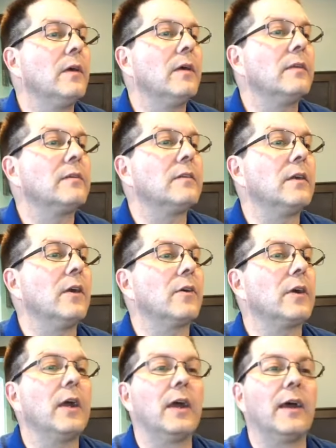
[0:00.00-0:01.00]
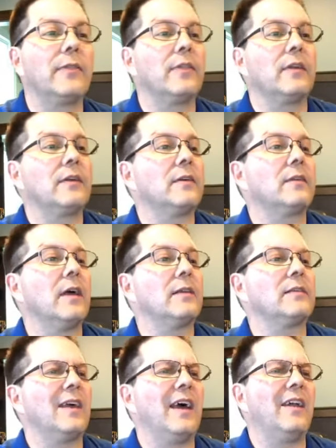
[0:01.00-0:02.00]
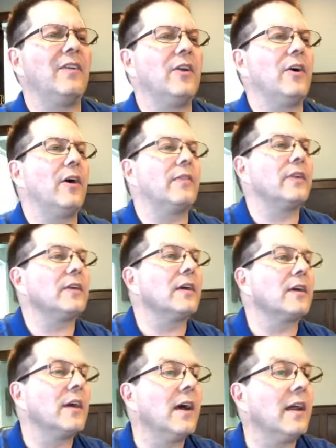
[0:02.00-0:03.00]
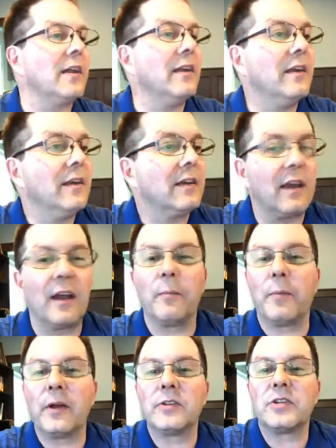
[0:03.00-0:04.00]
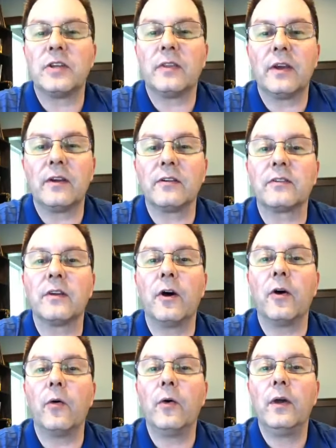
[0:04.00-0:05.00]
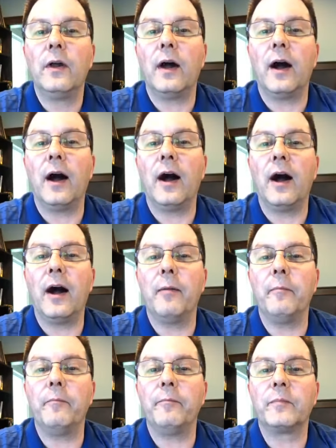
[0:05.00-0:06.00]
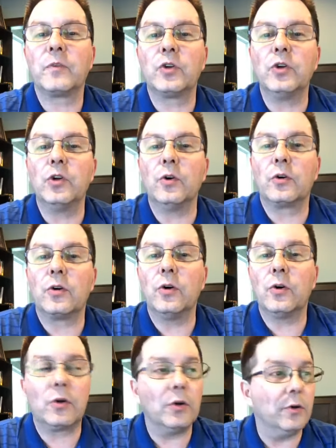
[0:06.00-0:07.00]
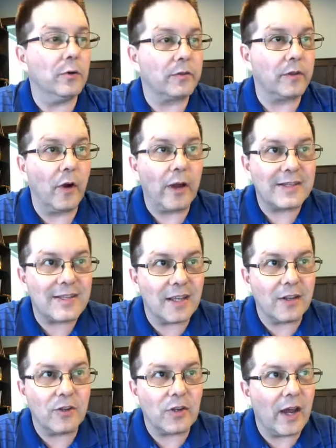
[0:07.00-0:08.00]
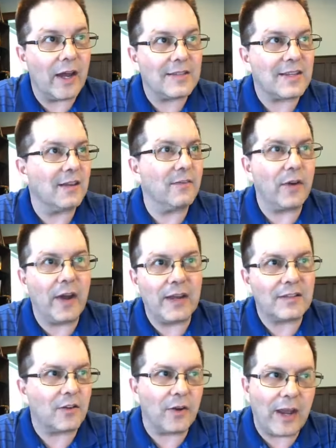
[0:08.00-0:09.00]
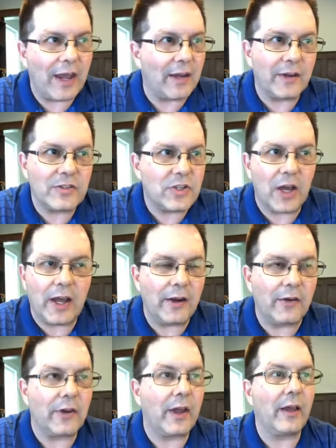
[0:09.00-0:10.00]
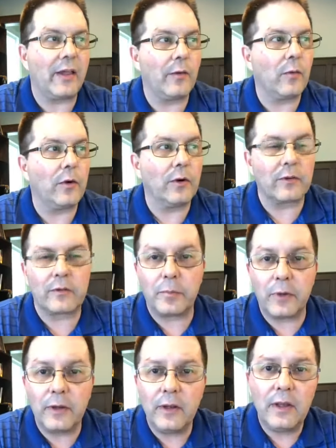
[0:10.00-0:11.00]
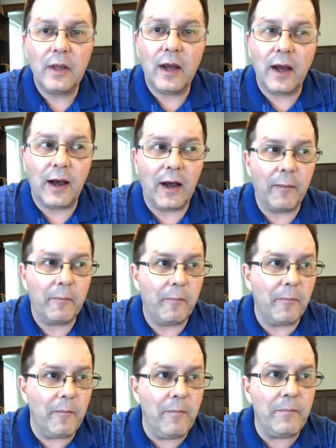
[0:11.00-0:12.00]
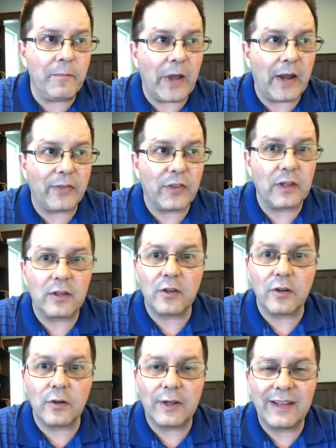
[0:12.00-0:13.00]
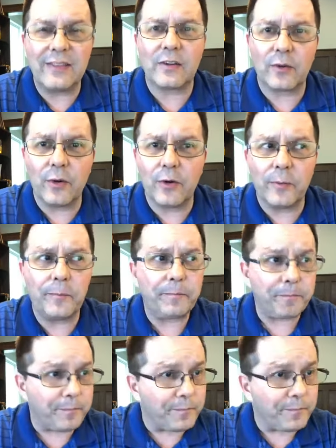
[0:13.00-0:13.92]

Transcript: Let's see. Okay, I think that's. I don't know. I think I got a bunch in there. So cool. So I sent you guys invites or added you. I don't know how that works, but. I think you're in the group.